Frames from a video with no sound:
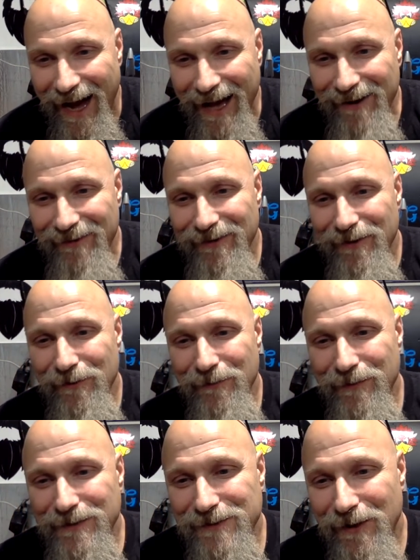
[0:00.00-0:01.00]
I don't know
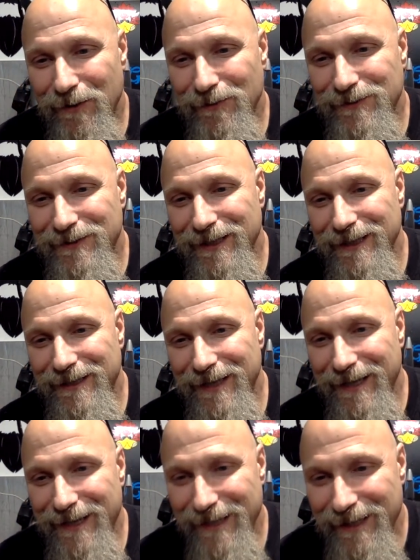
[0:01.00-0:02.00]
if it's
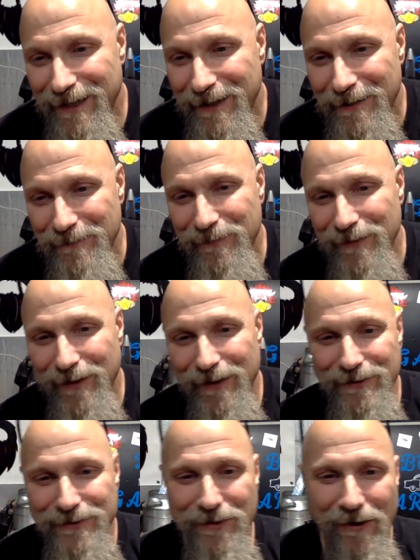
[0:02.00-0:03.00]
OCD,
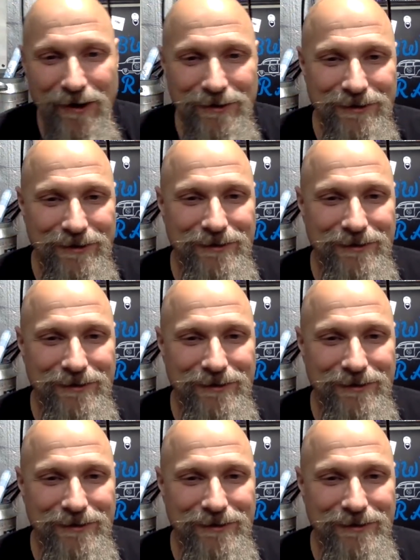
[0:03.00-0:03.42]
Josh.